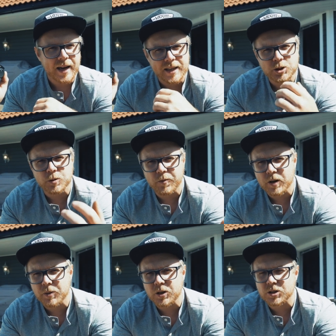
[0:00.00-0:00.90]
as you're
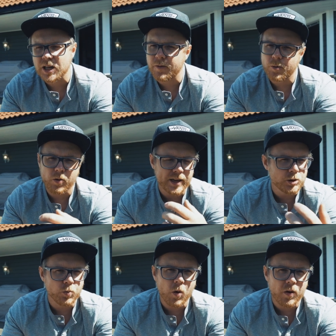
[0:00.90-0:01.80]
filming yourself or as
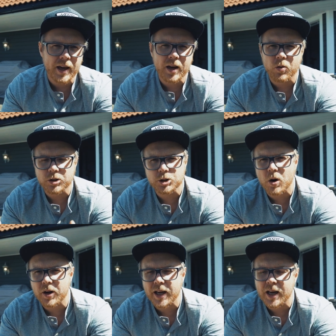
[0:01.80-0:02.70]
you're walking or
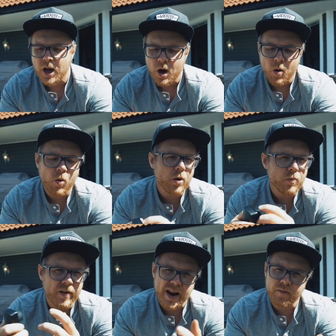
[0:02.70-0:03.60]
jogging or
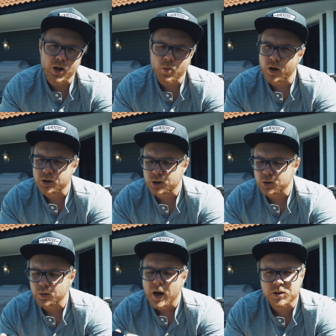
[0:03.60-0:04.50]
whatever you want to
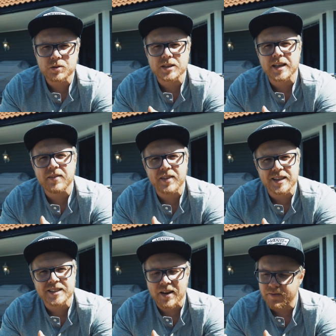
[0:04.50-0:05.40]
do using
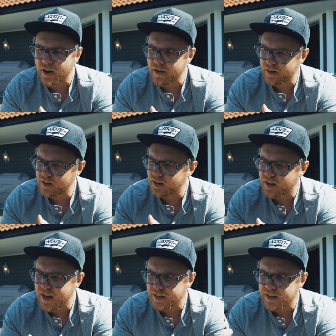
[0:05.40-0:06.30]
this Wiral
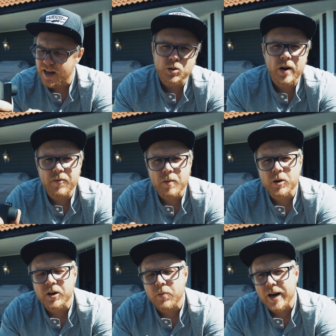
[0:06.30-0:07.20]
LITE. So if I'm
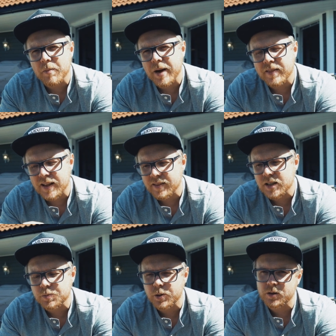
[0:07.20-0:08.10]
gonna recommend
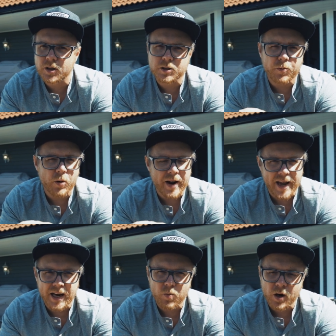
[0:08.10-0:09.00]
this product for
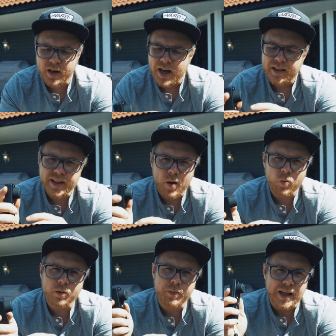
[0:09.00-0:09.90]
anyone, that
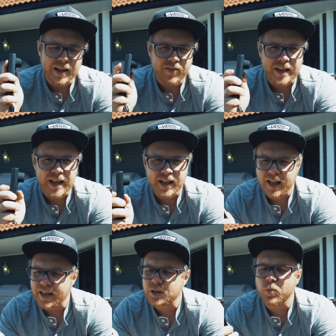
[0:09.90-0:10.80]
will be the
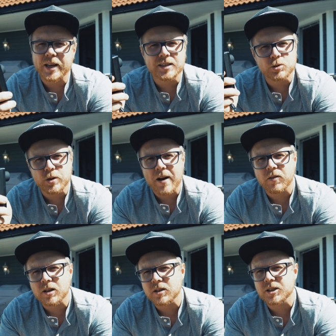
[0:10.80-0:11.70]
Lightweight
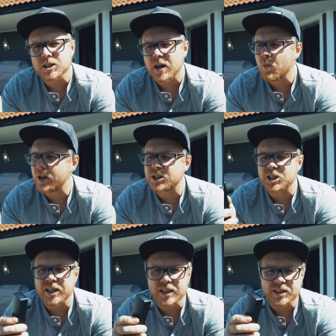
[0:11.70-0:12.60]
Travelers, which
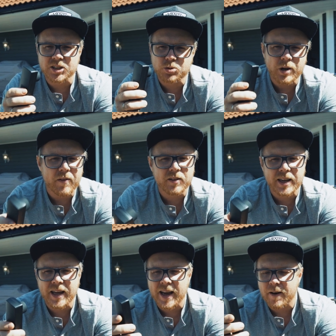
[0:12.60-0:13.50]
is
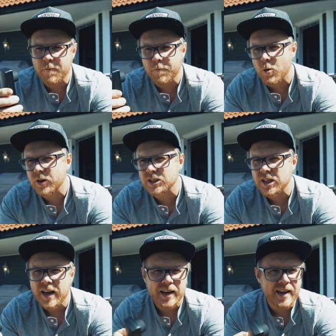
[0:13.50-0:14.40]
traveling in forest,
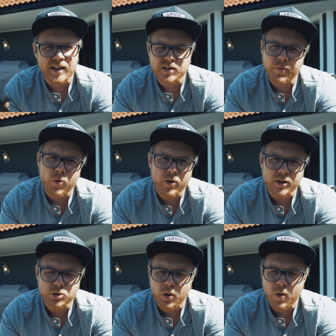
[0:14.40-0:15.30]
can't afford a
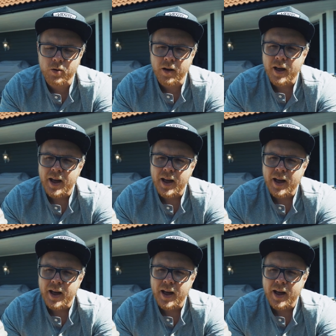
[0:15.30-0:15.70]
drone,